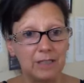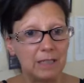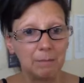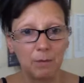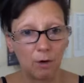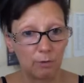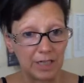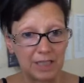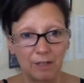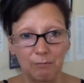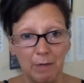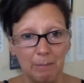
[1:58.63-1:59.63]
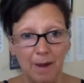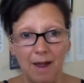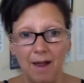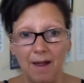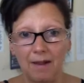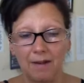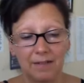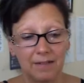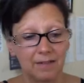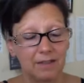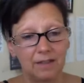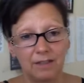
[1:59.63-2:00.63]
need more rest and repair.
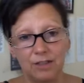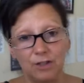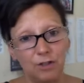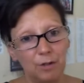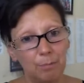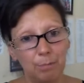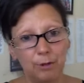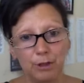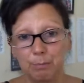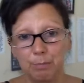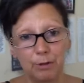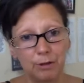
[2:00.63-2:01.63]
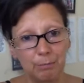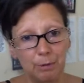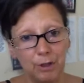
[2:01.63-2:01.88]
You shouldn't push,